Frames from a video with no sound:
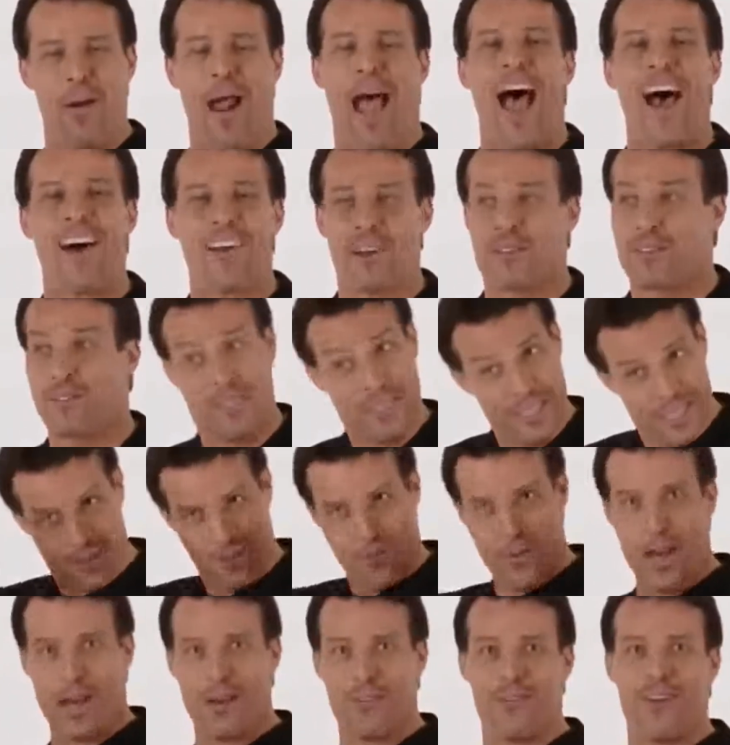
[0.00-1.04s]
I'm proud
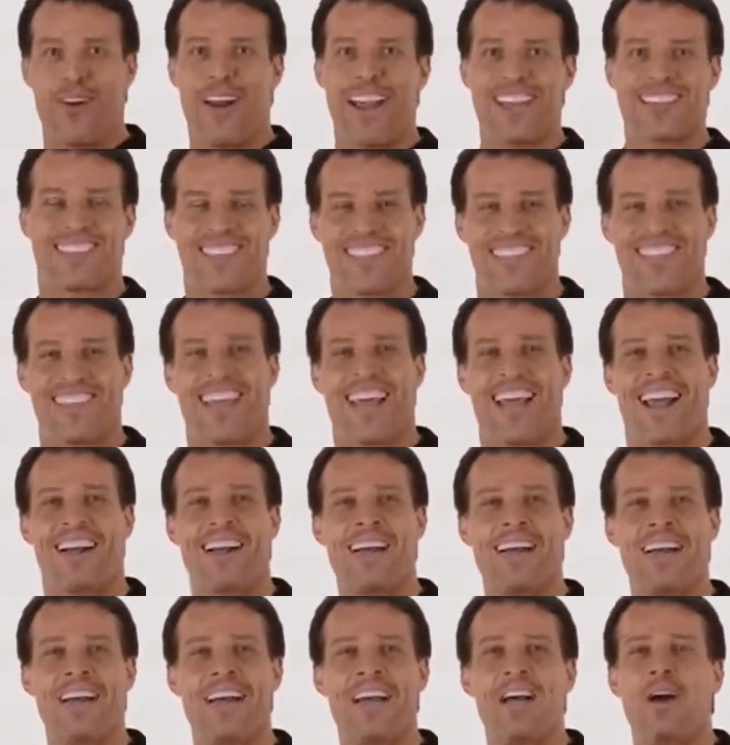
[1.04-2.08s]
of whatever I see
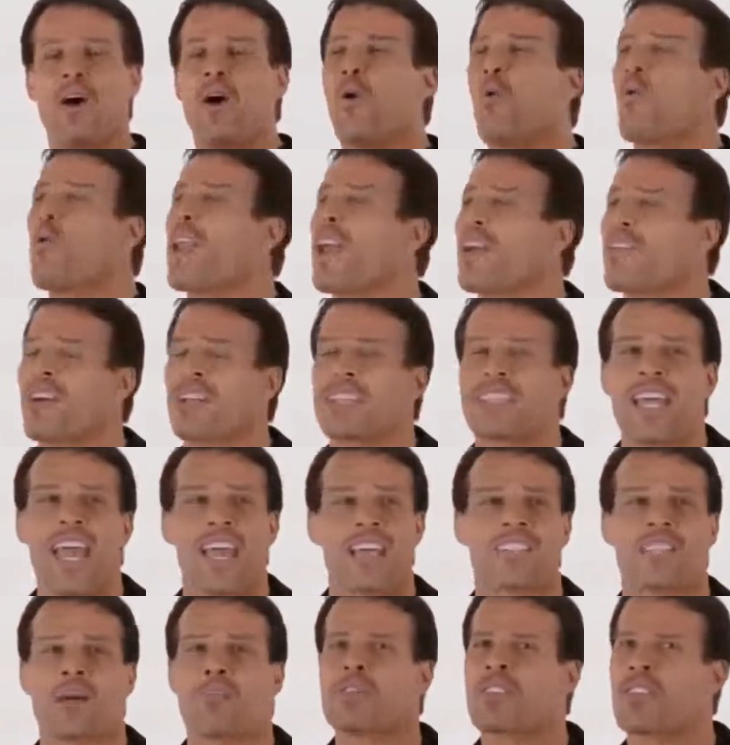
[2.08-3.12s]
there. Whatever
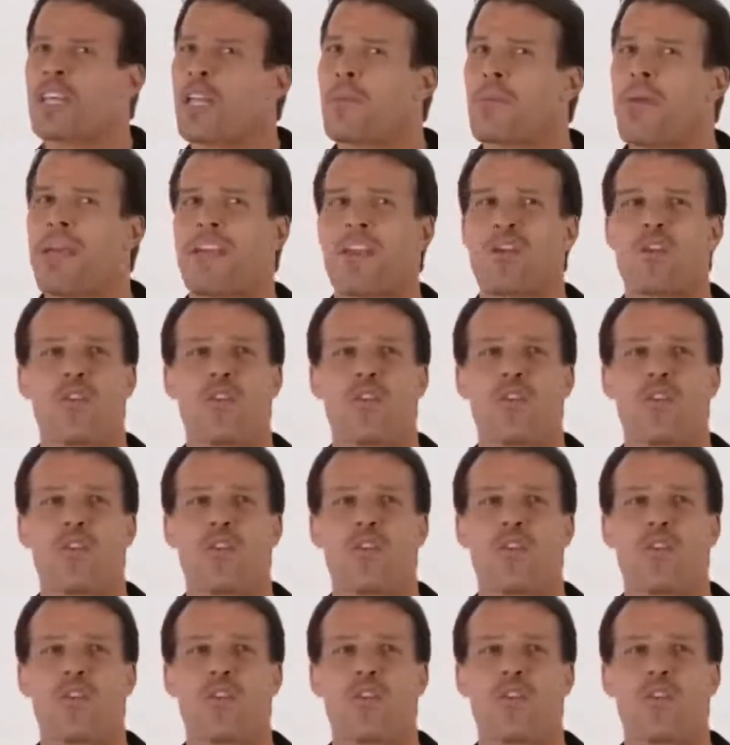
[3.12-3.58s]
it takes, something's